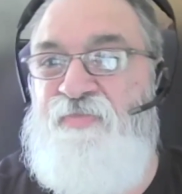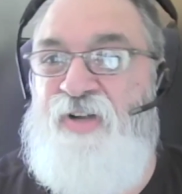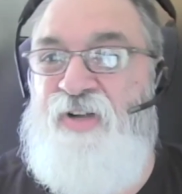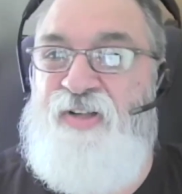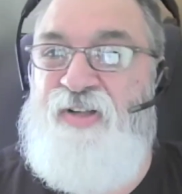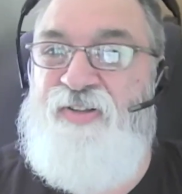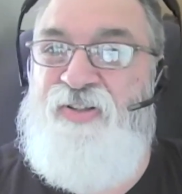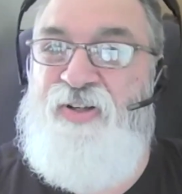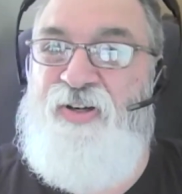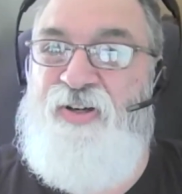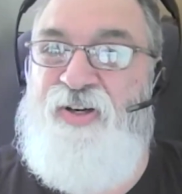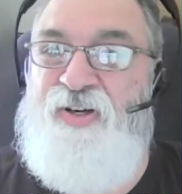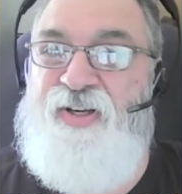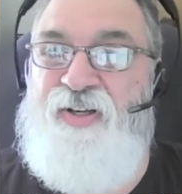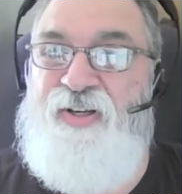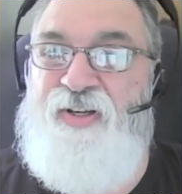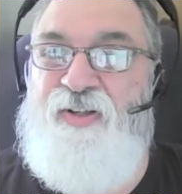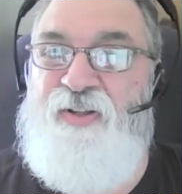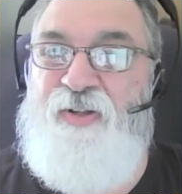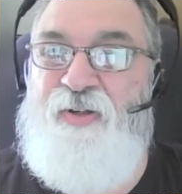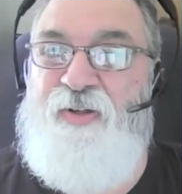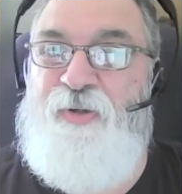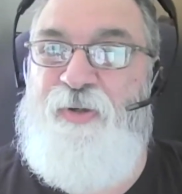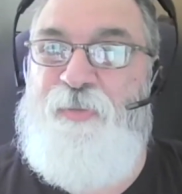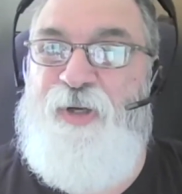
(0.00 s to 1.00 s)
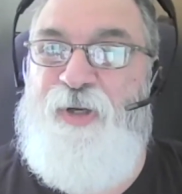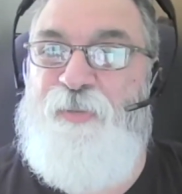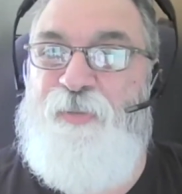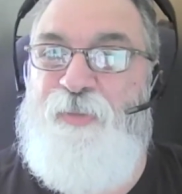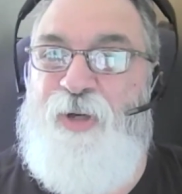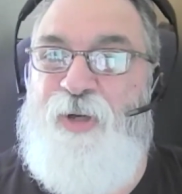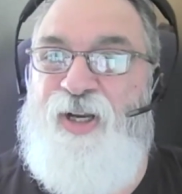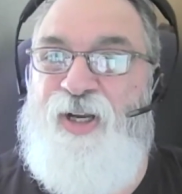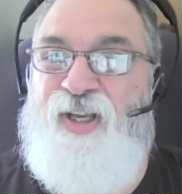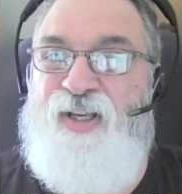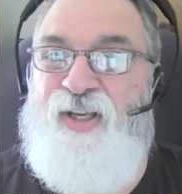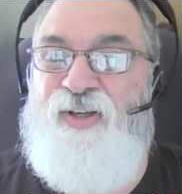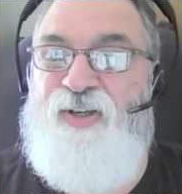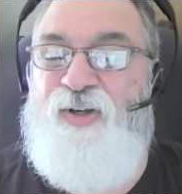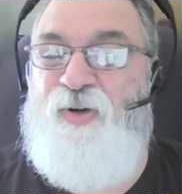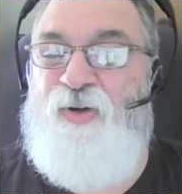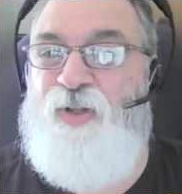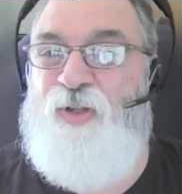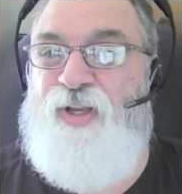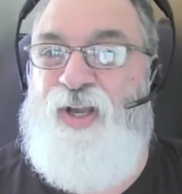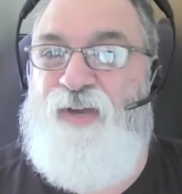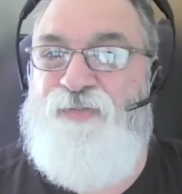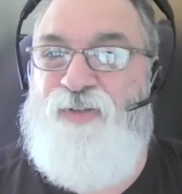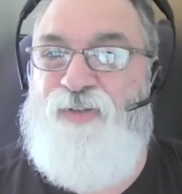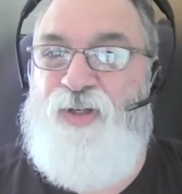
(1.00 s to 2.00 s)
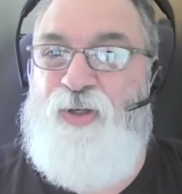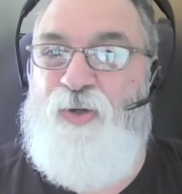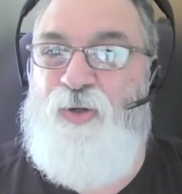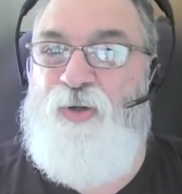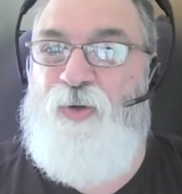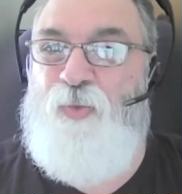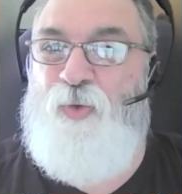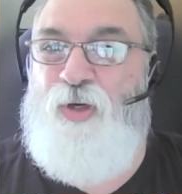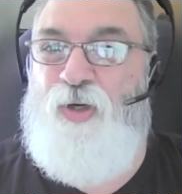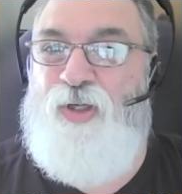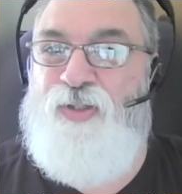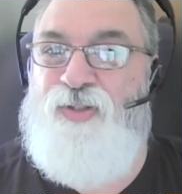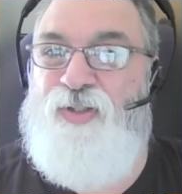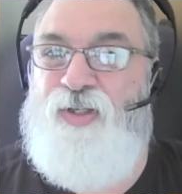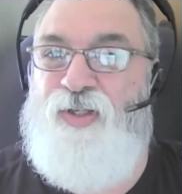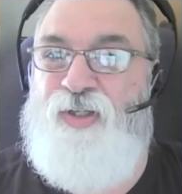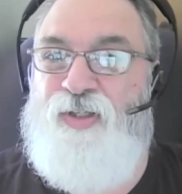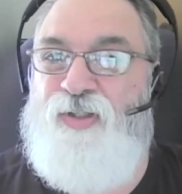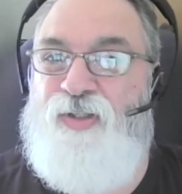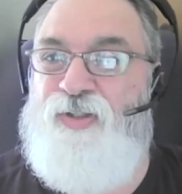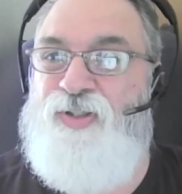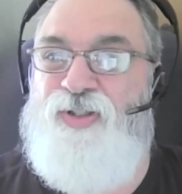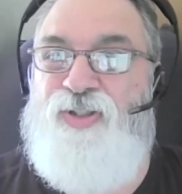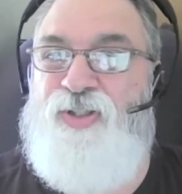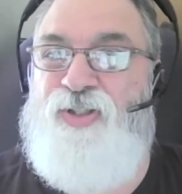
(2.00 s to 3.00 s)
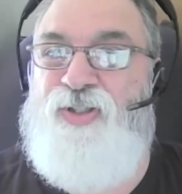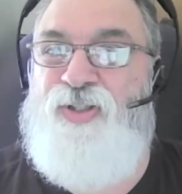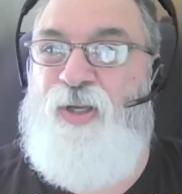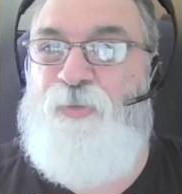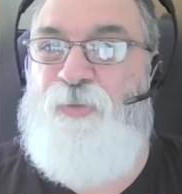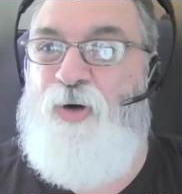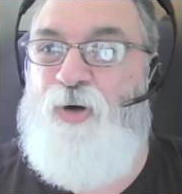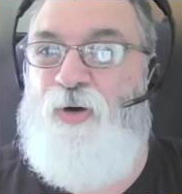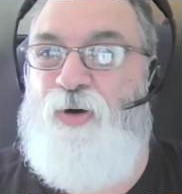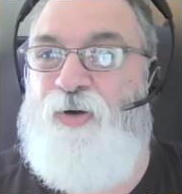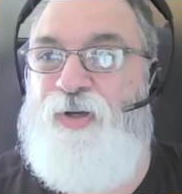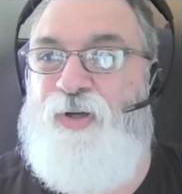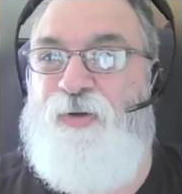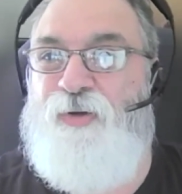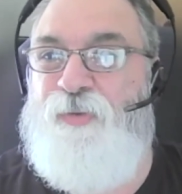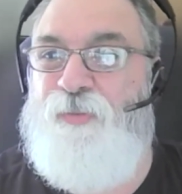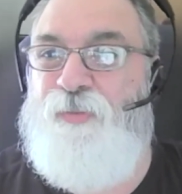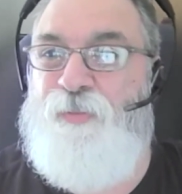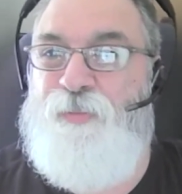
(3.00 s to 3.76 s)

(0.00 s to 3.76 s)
I'll turn into a little bit of money and you only have to do it once and it'll just keep growing.